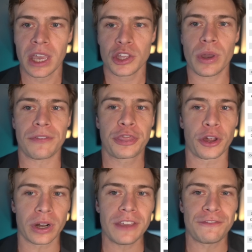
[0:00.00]
You have
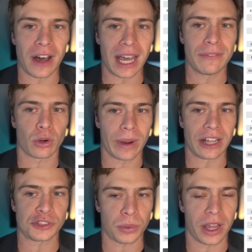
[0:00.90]
thirty-five
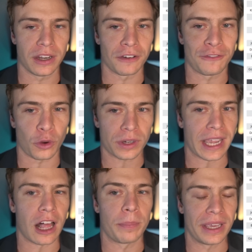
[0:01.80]
routes run for
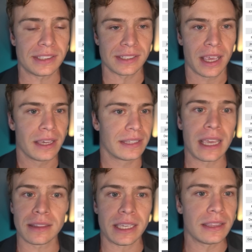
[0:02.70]
Kyle Pitts.
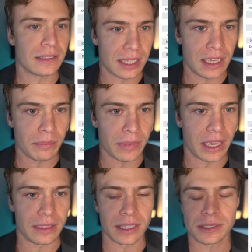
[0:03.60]
They lead the team
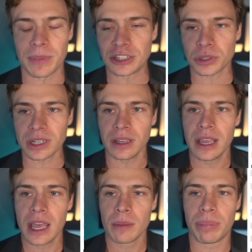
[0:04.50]
in this metric,
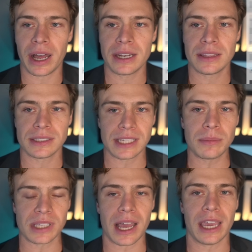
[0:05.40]
but at the
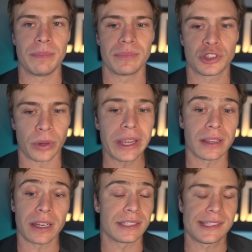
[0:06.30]
same time, Drake
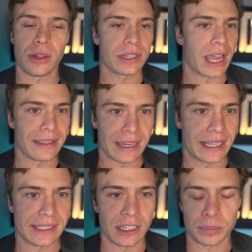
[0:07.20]
London's the only guy that
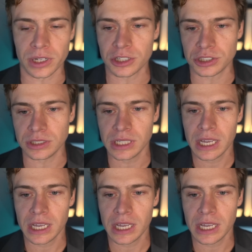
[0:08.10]
has any production.